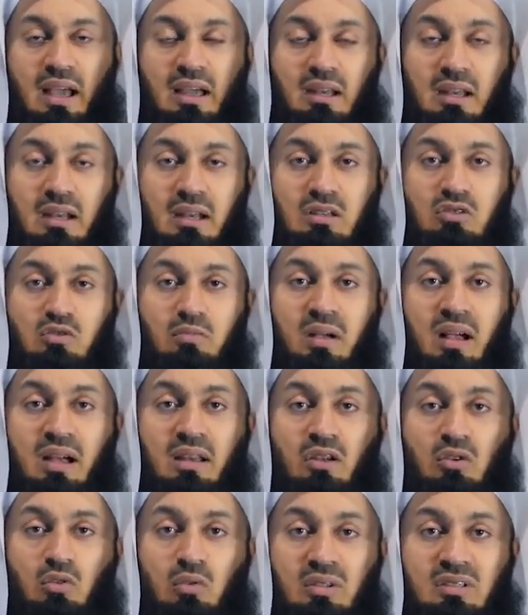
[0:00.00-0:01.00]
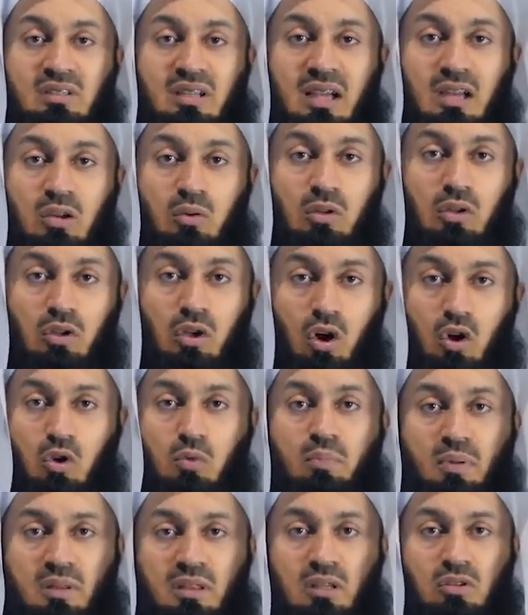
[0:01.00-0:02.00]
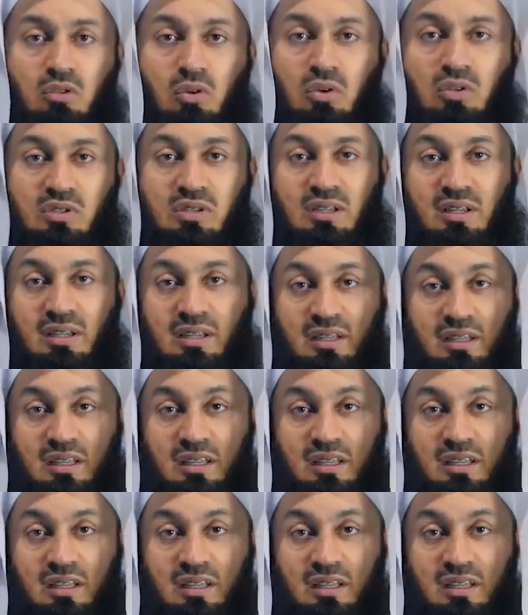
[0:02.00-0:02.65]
And Allah subhanahu wa ta'ala will open the doors.